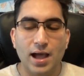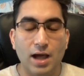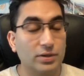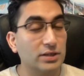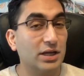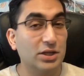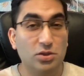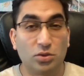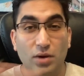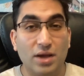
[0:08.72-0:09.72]
I'm going to tell you
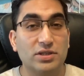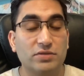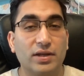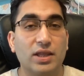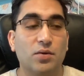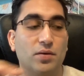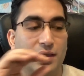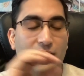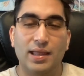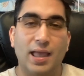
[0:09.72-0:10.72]
throughout this video,
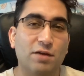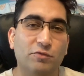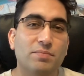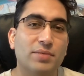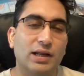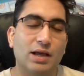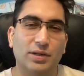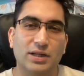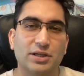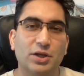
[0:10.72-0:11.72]
in every minute, I'm
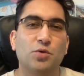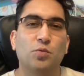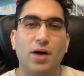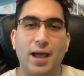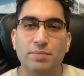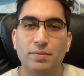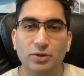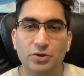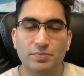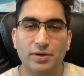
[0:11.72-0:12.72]
going to tell you why people
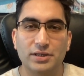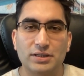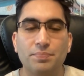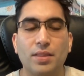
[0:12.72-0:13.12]
lose marks,